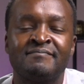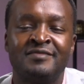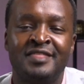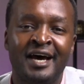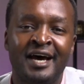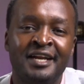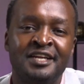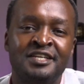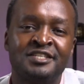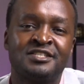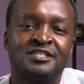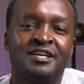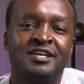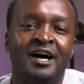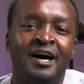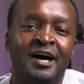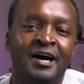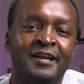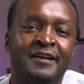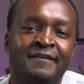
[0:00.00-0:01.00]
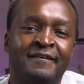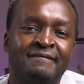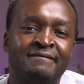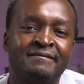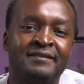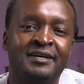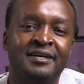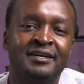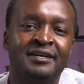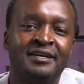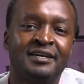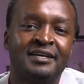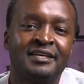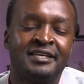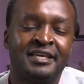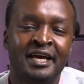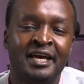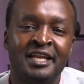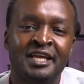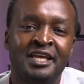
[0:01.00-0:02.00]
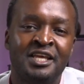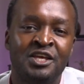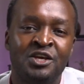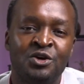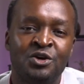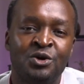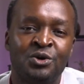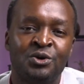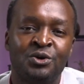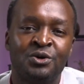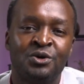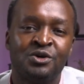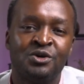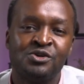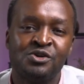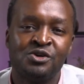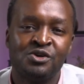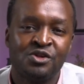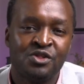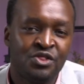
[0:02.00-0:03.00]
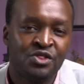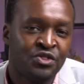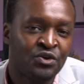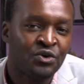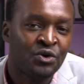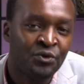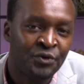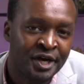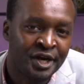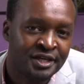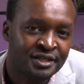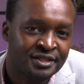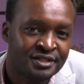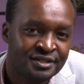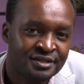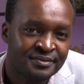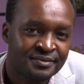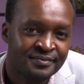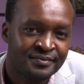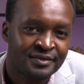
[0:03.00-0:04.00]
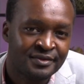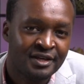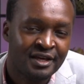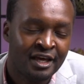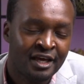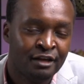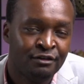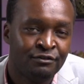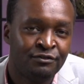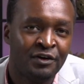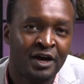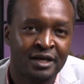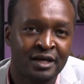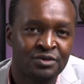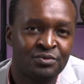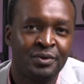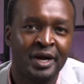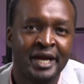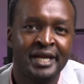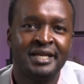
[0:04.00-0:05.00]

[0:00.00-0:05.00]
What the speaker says: that is God. getting you through it. In fact, right